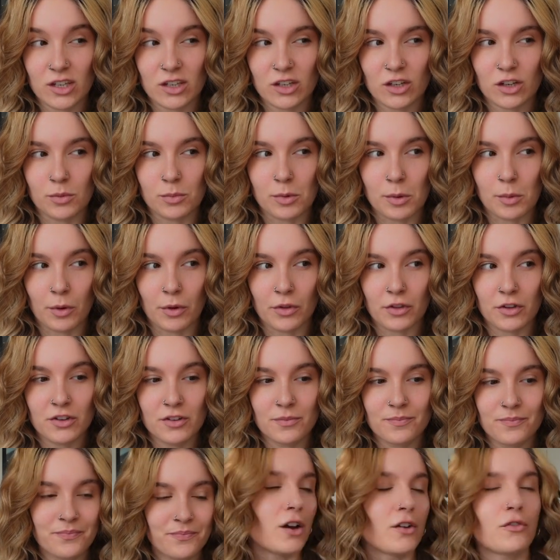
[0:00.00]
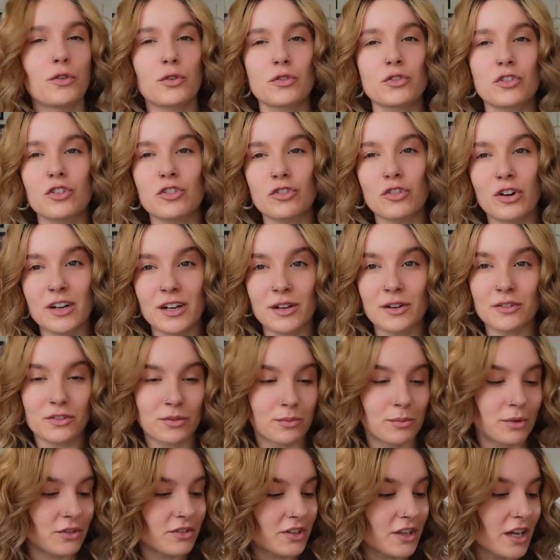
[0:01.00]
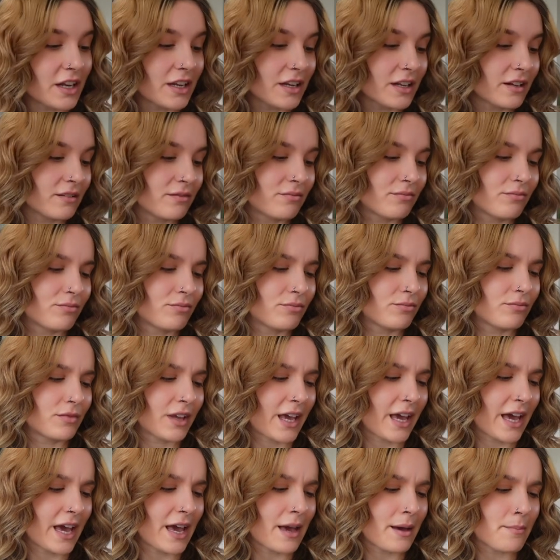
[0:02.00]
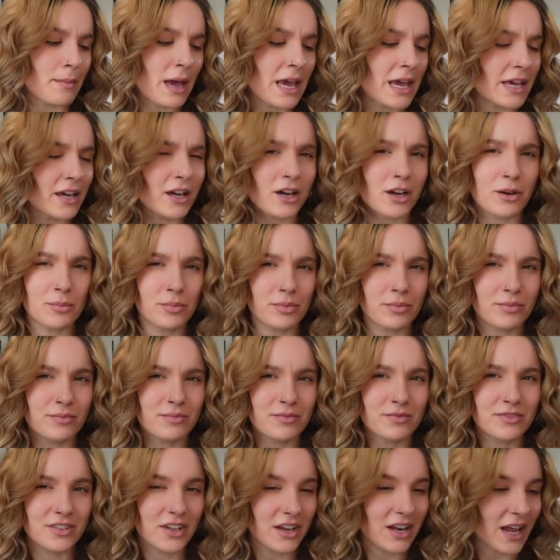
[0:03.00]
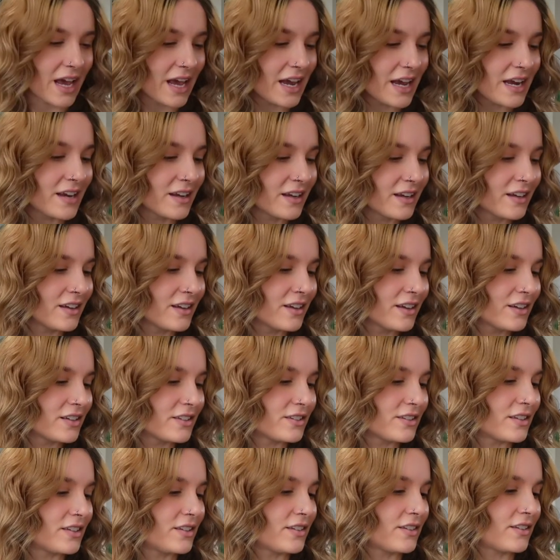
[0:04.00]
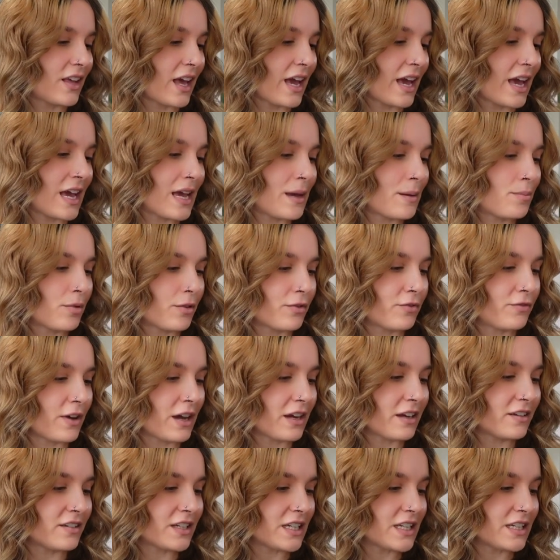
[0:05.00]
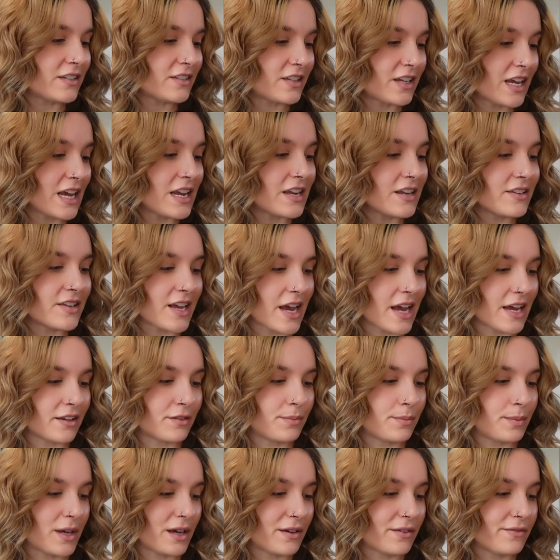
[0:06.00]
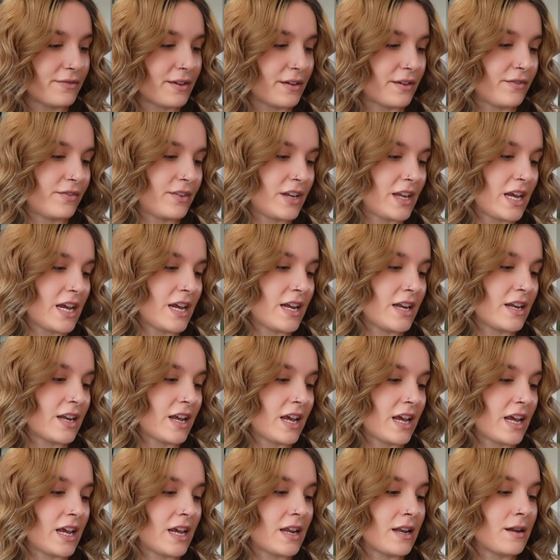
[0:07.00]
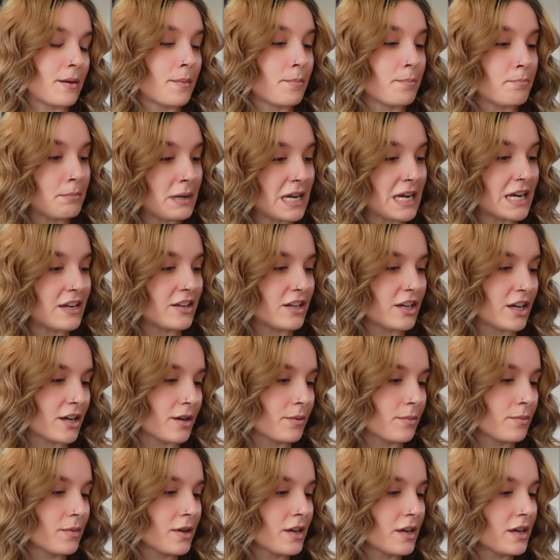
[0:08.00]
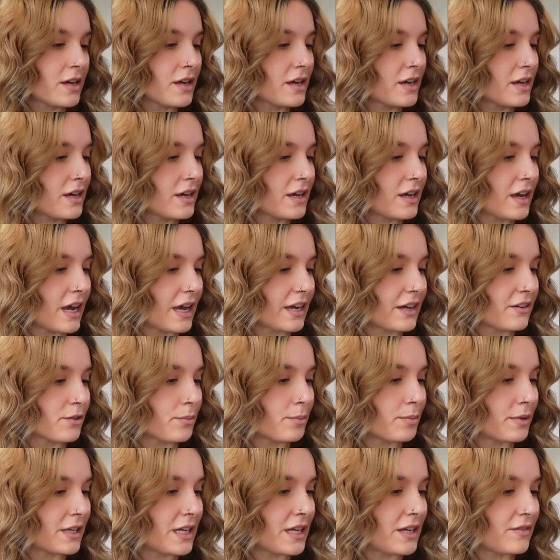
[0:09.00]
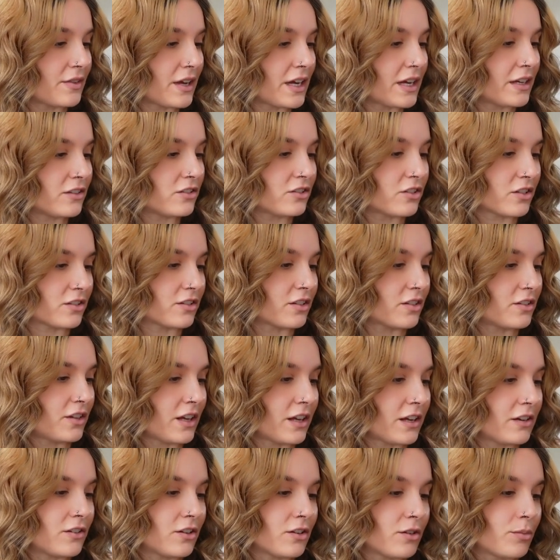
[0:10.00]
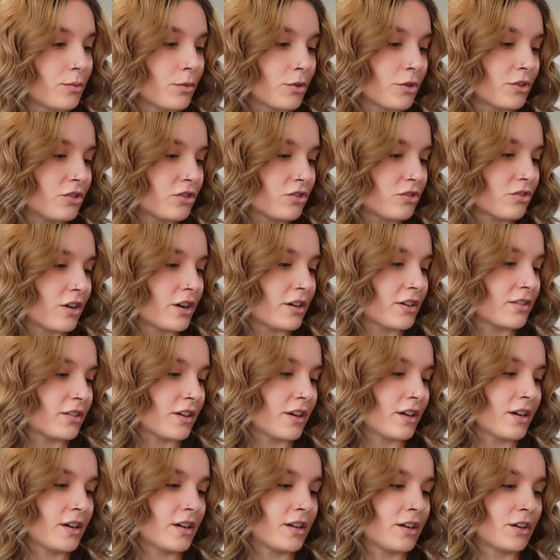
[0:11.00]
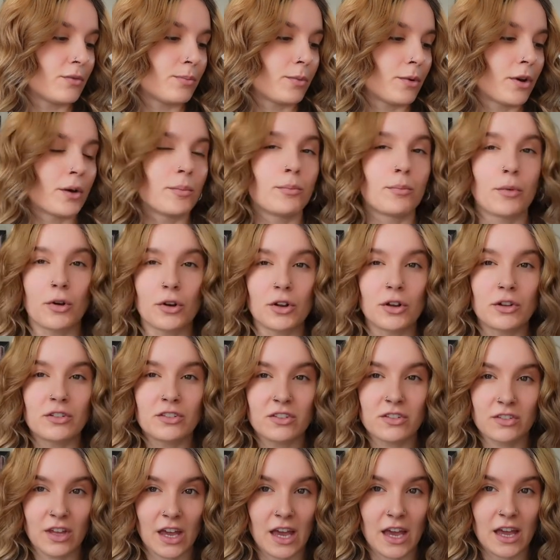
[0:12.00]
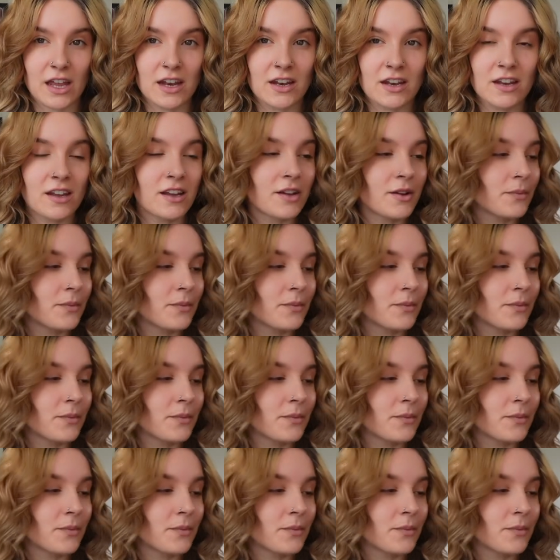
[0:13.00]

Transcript: could be bothered. I've also tried out some new skincare makeup today so this is a Perfecting Tint SPF 15 in medium and I believe it is just a tinted moisturiser and it's by Monu Skin.